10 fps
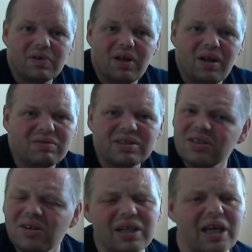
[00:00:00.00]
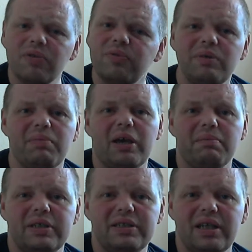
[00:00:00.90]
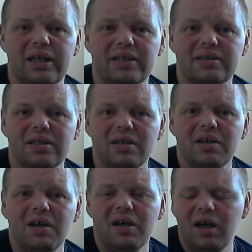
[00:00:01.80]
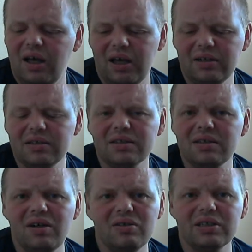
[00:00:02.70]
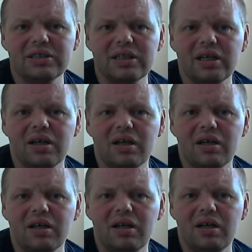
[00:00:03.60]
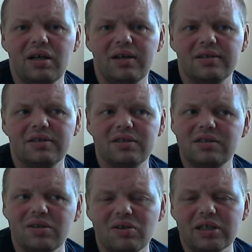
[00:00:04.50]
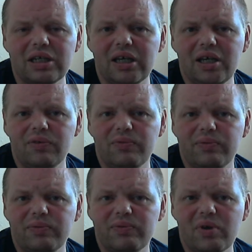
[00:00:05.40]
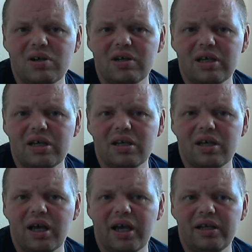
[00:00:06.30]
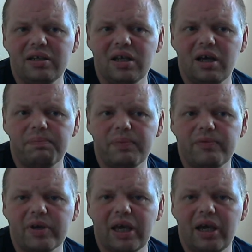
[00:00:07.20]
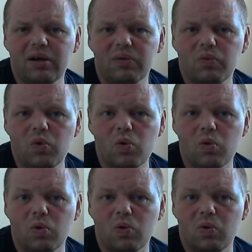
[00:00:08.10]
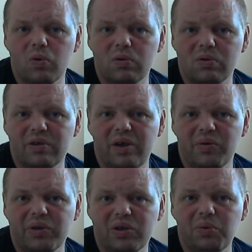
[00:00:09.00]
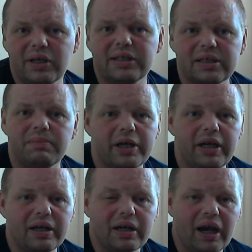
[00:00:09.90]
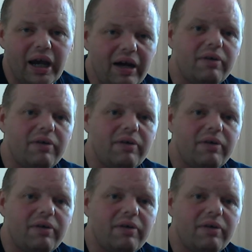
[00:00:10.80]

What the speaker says: Sod it if we make mistakes, and honestly, sod it if I end up forgetting a rule or doing something in error.